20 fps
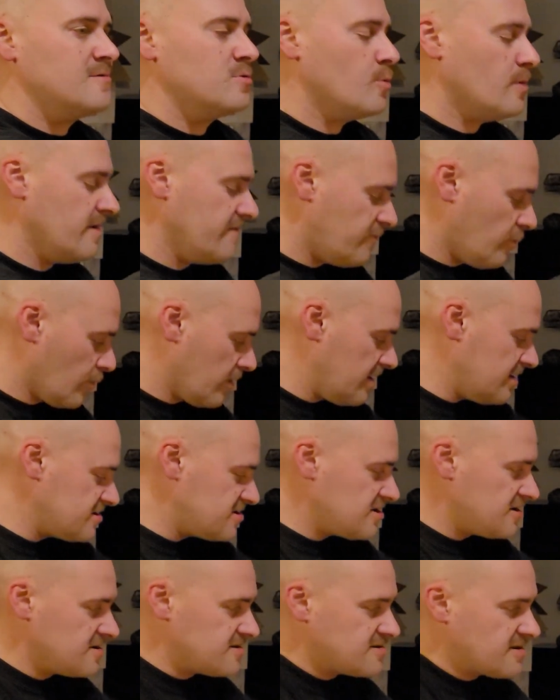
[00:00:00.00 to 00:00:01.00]
24
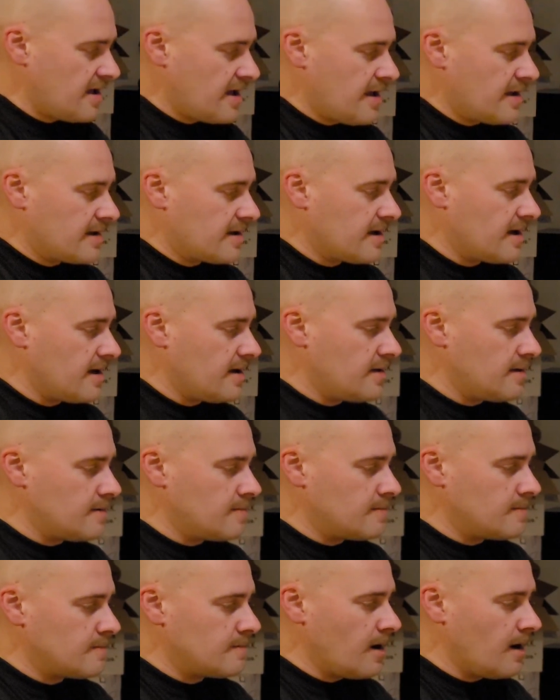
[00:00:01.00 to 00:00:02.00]
inches and cut
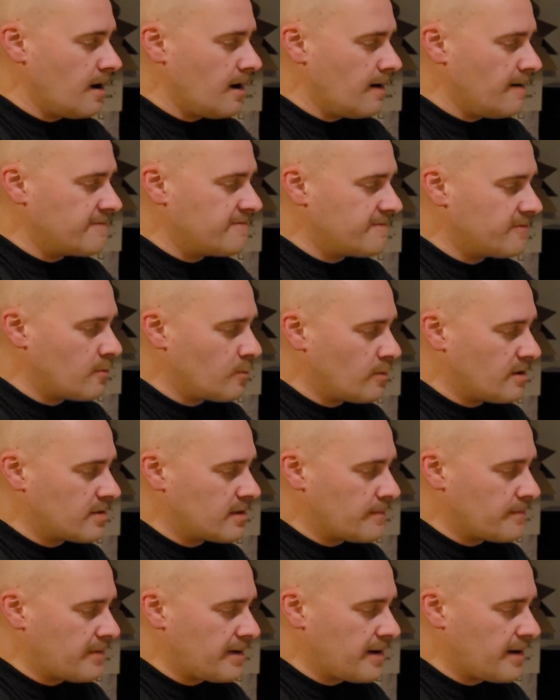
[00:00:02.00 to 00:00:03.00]
off
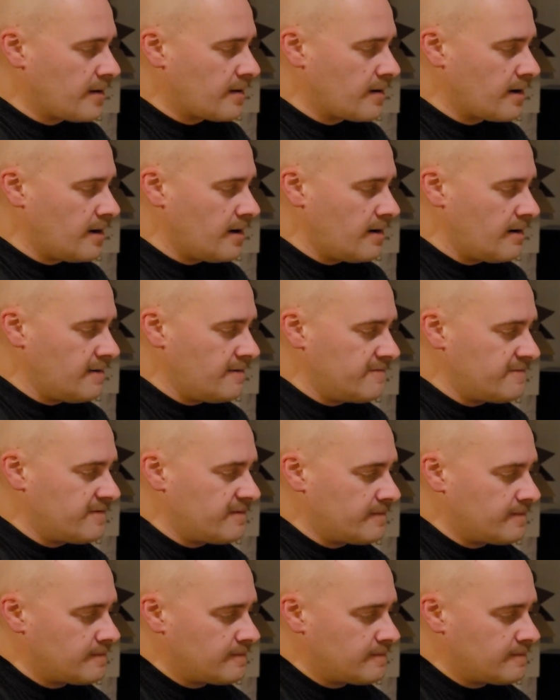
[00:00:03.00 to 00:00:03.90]
with a pair of